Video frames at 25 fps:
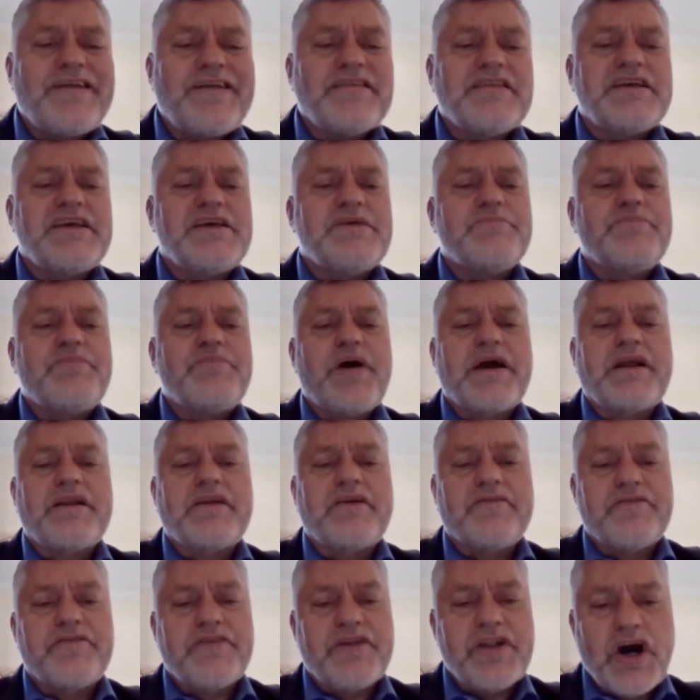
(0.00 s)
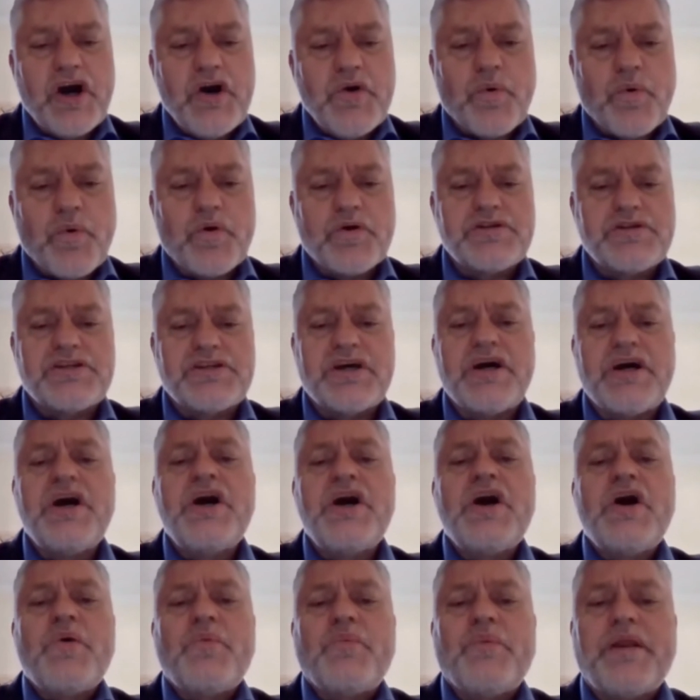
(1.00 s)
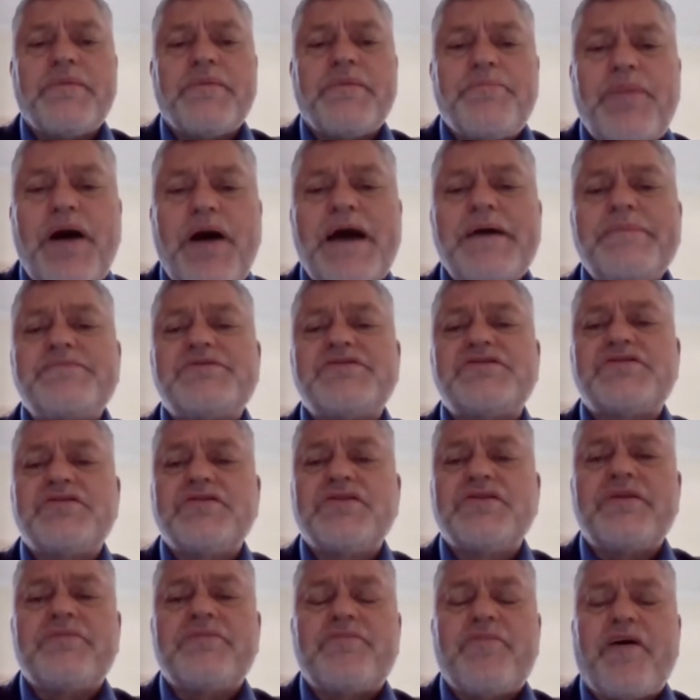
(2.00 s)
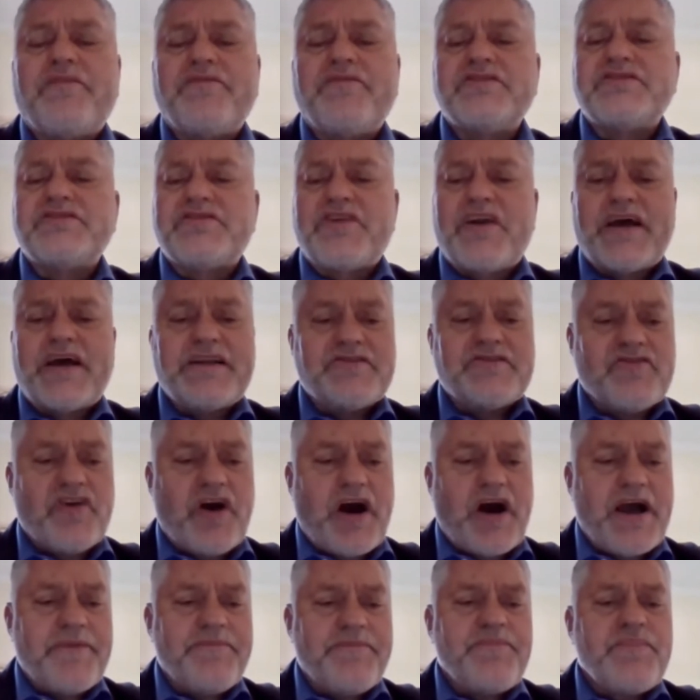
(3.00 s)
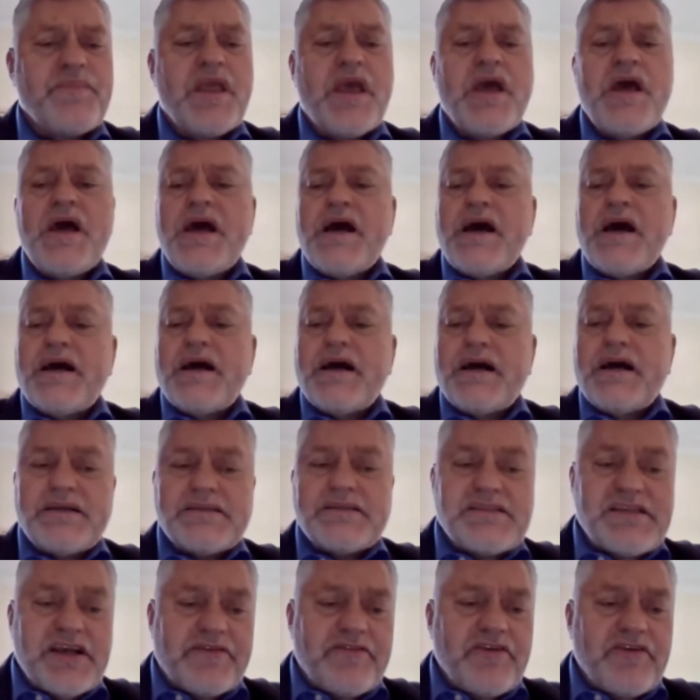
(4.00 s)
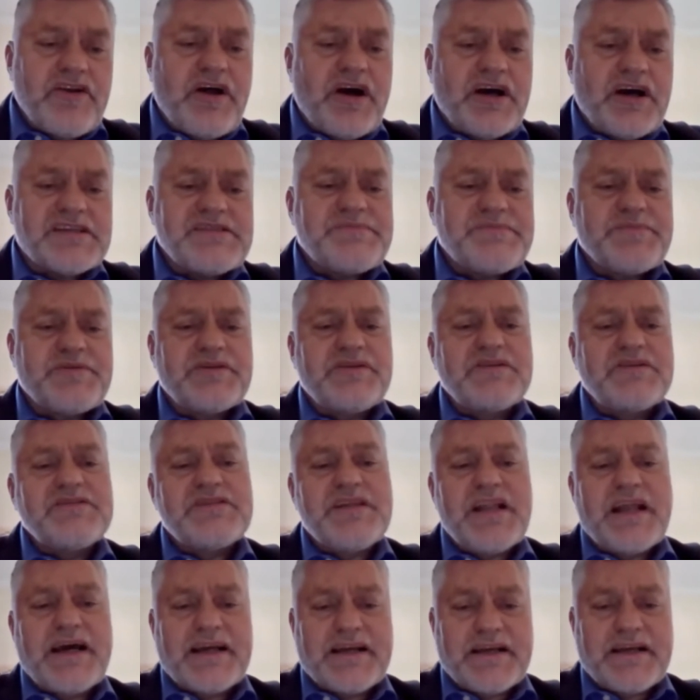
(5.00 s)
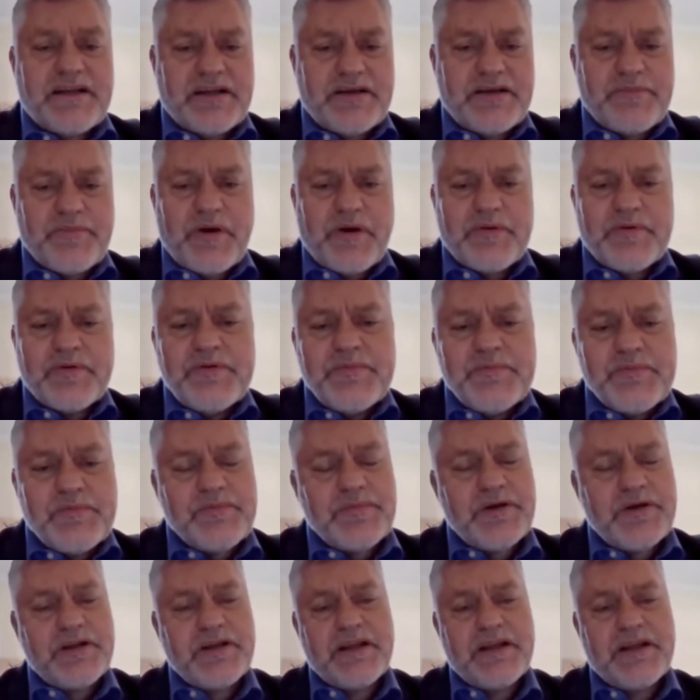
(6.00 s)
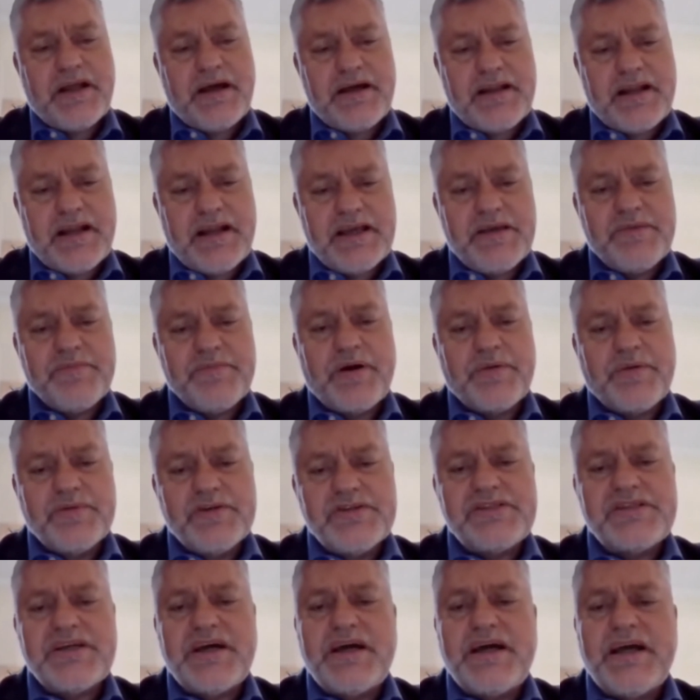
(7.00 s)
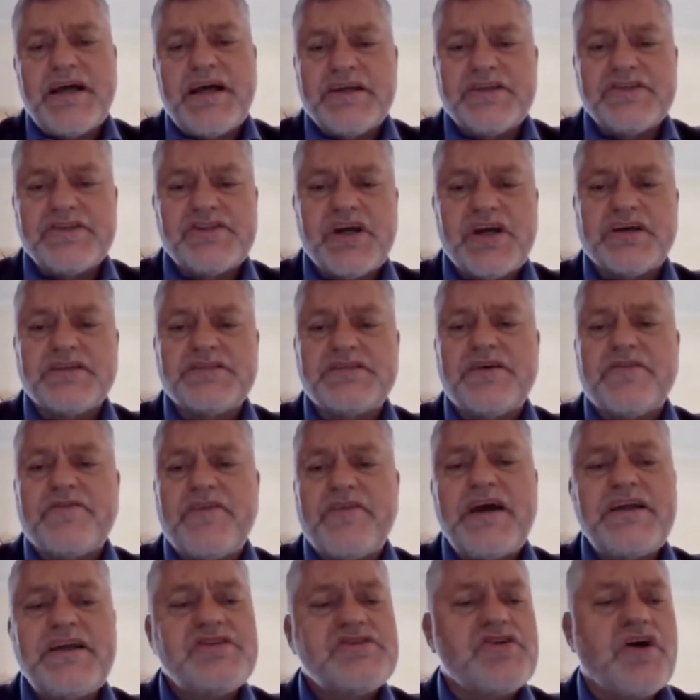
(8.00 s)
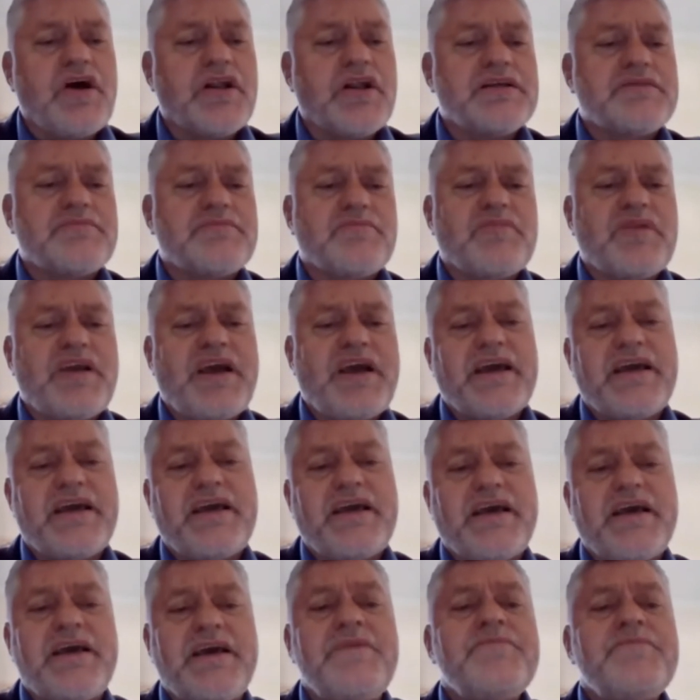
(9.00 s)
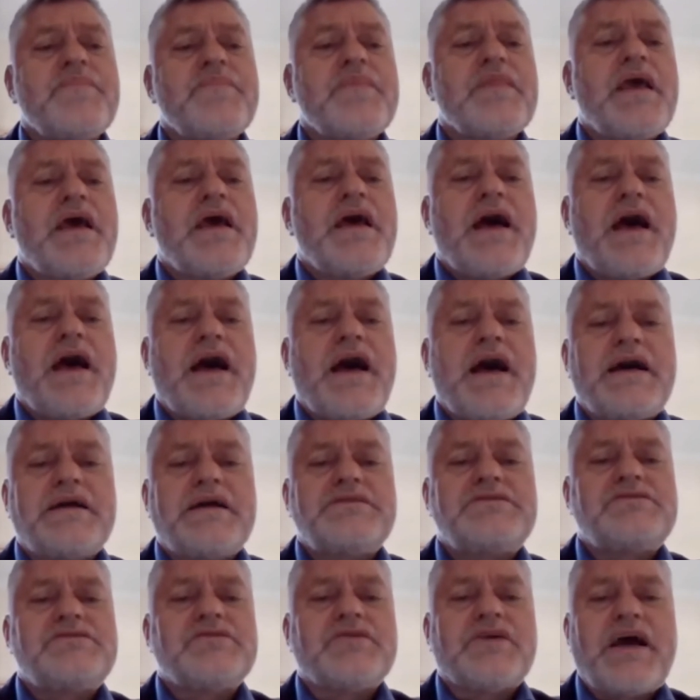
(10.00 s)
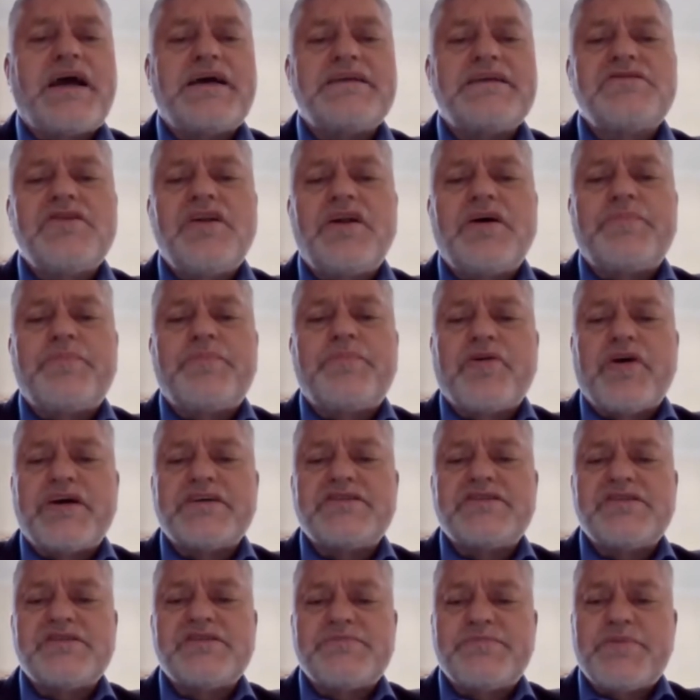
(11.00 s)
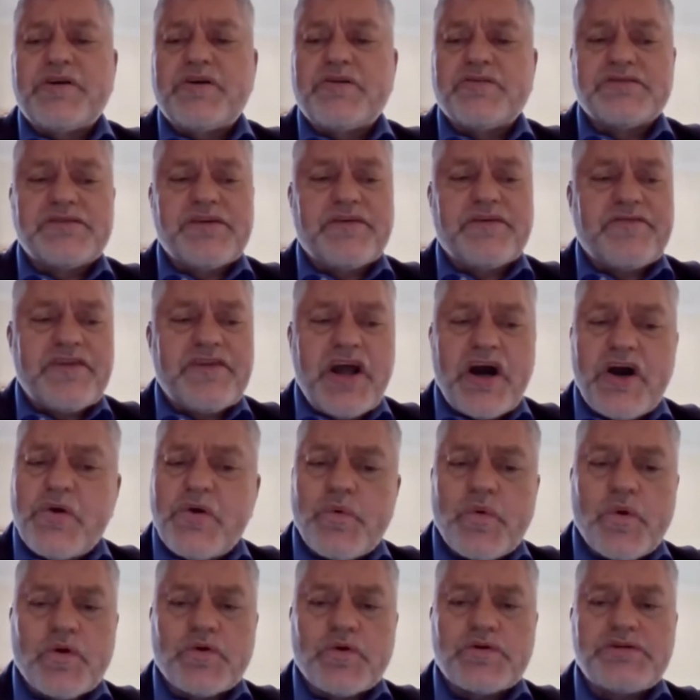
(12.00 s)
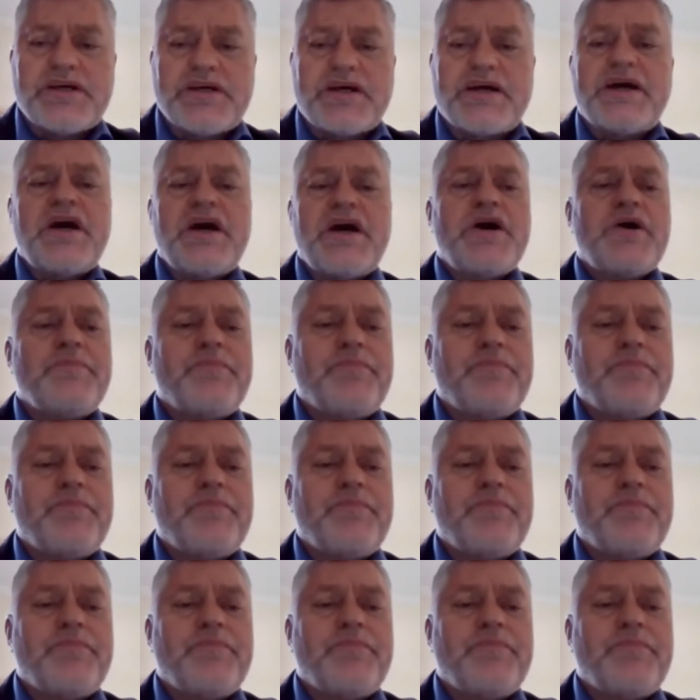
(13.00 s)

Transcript: felt the impact of no water when pipes to the province ran dry. Several hospitals like Rahima Musa, Helen Joseph, and Charlotte Keke had to cancel operations because of no water